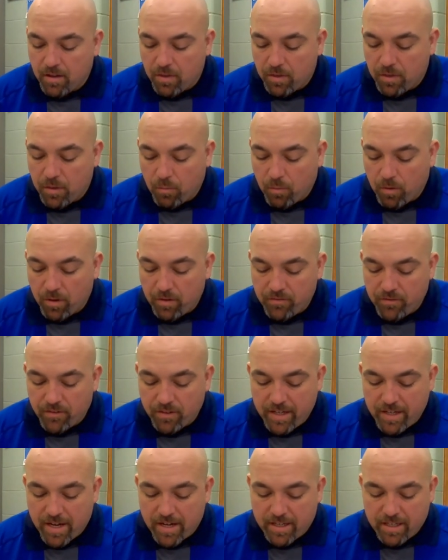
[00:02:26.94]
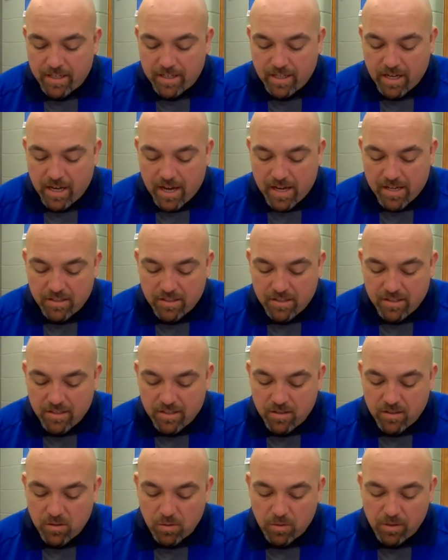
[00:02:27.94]
The one for Daddy has
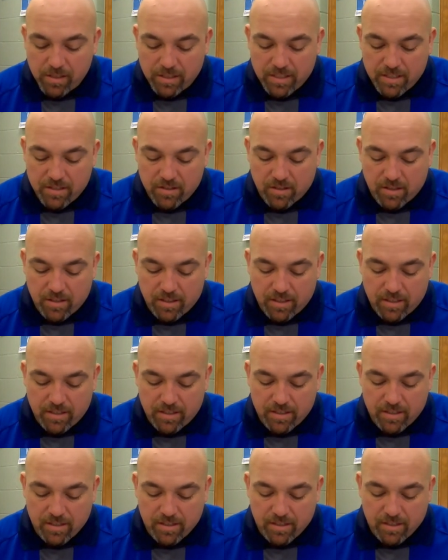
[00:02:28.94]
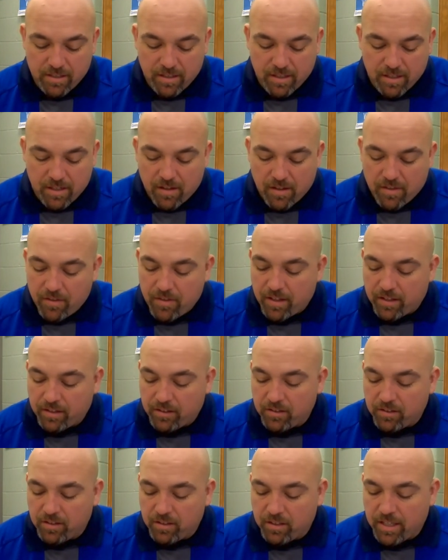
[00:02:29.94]
doilies on it that
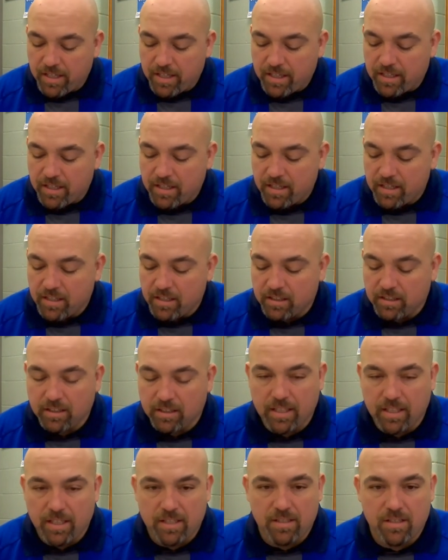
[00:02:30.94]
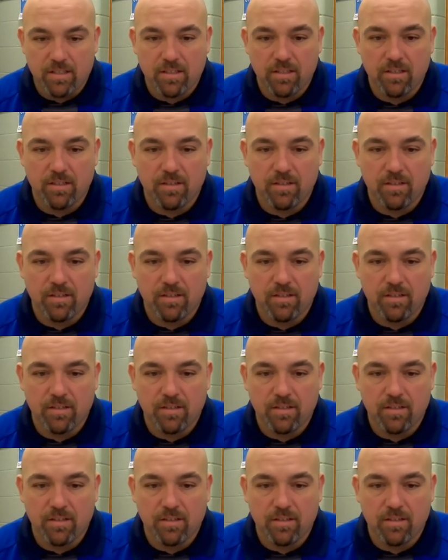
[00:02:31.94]
look like lace.